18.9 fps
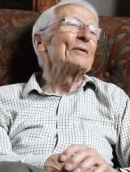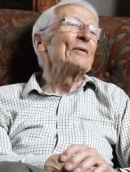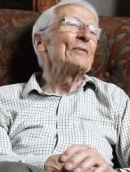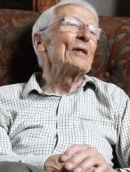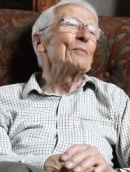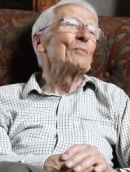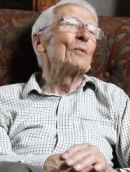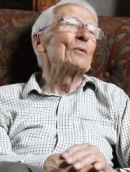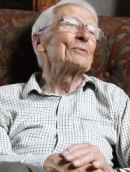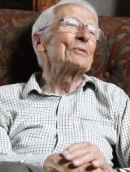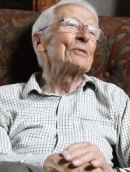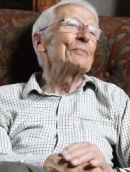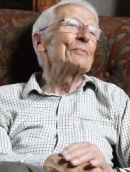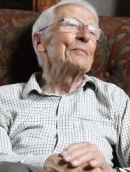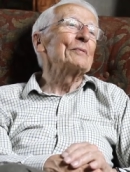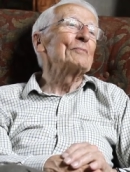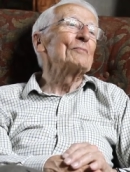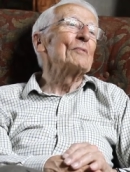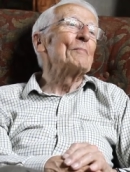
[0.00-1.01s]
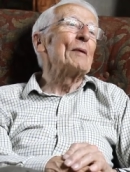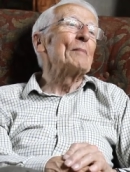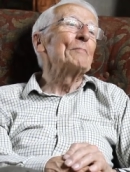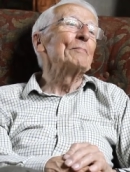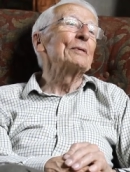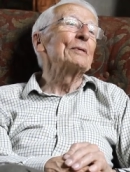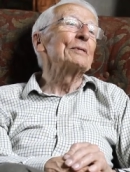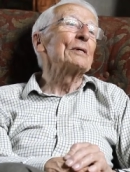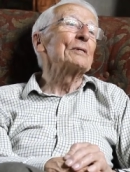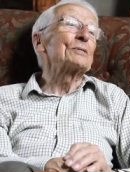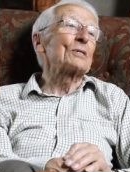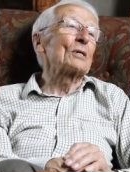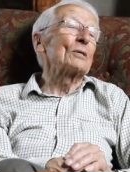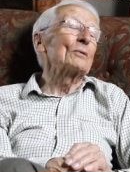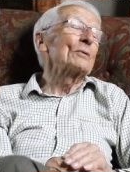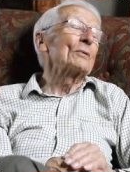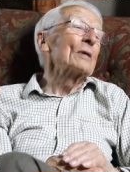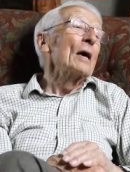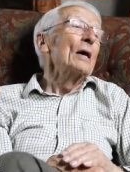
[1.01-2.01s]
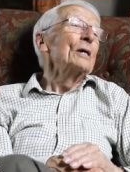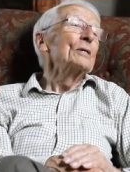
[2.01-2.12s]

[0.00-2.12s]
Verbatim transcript: and they wanted to be remembered, and so on.